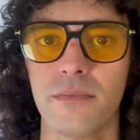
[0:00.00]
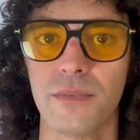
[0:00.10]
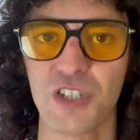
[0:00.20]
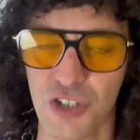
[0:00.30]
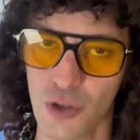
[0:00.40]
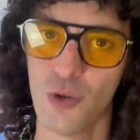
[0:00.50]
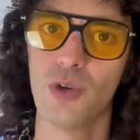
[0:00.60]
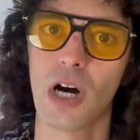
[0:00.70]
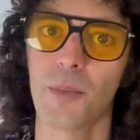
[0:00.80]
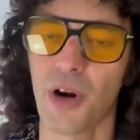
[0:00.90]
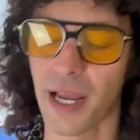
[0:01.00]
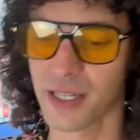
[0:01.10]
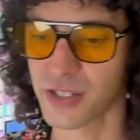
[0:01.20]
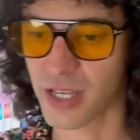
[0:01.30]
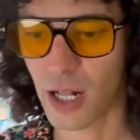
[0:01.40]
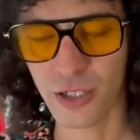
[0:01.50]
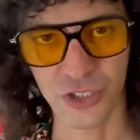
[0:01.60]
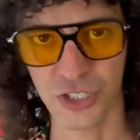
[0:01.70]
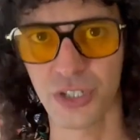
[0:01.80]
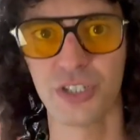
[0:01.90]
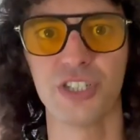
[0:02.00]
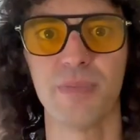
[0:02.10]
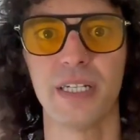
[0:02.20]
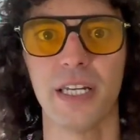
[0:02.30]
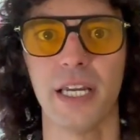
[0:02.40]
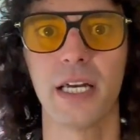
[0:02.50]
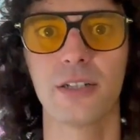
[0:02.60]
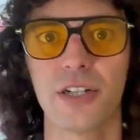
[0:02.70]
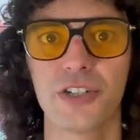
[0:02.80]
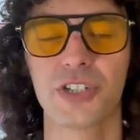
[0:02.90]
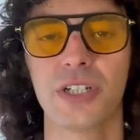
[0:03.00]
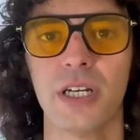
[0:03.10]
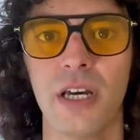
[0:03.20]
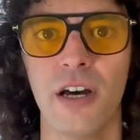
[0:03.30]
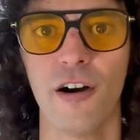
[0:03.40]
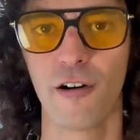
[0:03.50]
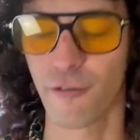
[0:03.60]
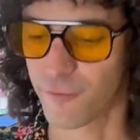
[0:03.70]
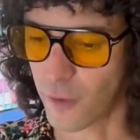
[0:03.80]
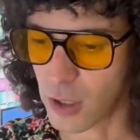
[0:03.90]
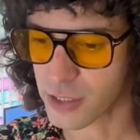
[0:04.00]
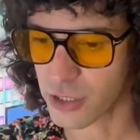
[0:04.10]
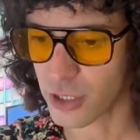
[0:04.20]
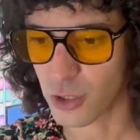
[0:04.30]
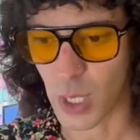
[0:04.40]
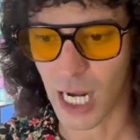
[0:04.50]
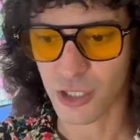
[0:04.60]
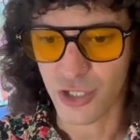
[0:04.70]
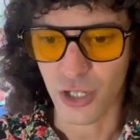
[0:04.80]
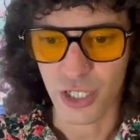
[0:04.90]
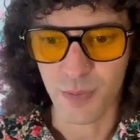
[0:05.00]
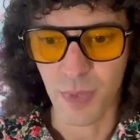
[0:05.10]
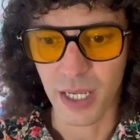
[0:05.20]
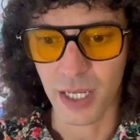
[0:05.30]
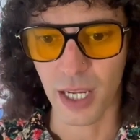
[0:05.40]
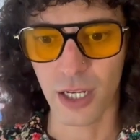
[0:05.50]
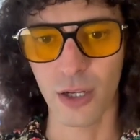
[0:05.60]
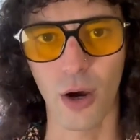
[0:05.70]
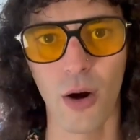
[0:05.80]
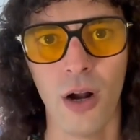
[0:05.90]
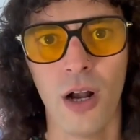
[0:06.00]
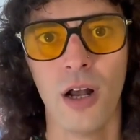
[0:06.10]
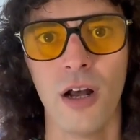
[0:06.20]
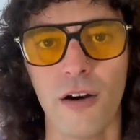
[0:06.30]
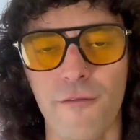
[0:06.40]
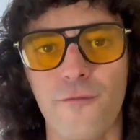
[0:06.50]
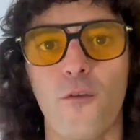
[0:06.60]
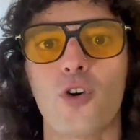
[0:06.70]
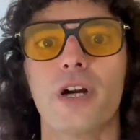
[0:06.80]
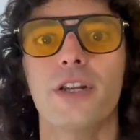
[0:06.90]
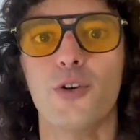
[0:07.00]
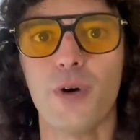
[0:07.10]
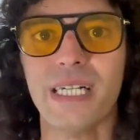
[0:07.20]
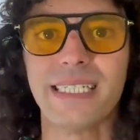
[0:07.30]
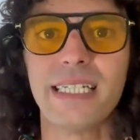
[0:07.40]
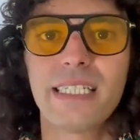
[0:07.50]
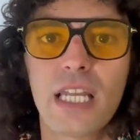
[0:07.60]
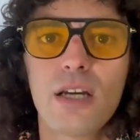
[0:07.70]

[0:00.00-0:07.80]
This newcomer, I could tell because she couldn't speak any English, falls to the ground, starts making, you know, foreign noises,